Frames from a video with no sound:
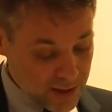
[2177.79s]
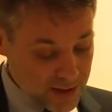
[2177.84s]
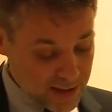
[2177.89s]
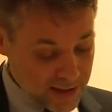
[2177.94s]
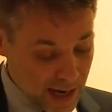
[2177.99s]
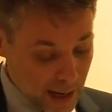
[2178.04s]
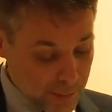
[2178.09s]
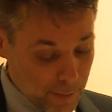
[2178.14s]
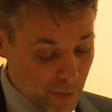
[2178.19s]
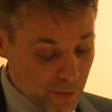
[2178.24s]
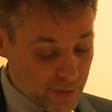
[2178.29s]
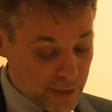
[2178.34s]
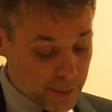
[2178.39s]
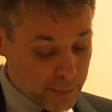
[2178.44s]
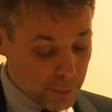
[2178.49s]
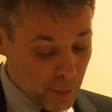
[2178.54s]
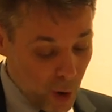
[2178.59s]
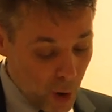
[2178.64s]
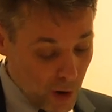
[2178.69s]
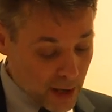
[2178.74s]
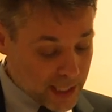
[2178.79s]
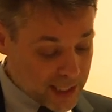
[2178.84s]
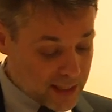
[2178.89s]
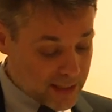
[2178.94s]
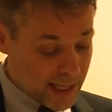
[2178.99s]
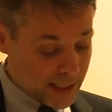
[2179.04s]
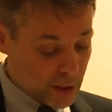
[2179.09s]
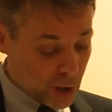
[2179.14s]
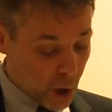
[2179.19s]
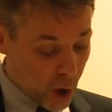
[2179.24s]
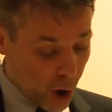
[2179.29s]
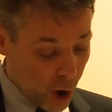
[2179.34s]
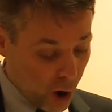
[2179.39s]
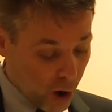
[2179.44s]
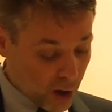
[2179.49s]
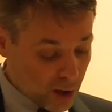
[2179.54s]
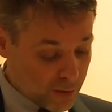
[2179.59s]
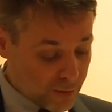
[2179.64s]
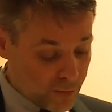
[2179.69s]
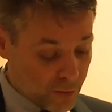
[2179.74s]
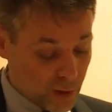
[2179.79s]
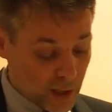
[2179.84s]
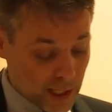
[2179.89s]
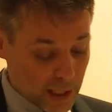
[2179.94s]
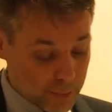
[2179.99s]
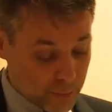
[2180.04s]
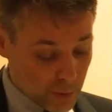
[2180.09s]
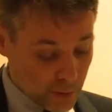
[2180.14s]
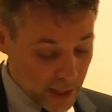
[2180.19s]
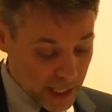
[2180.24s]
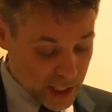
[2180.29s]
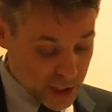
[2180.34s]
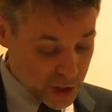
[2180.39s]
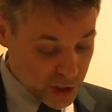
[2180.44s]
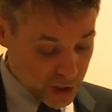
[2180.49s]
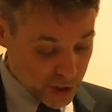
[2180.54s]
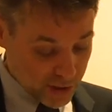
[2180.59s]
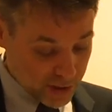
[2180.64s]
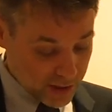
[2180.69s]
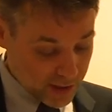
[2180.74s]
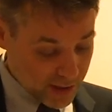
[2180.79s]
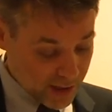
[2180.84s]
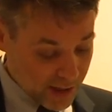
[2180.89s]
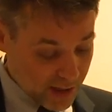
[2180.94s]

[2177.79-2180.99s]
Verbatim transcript: some of the points that call for elaboration,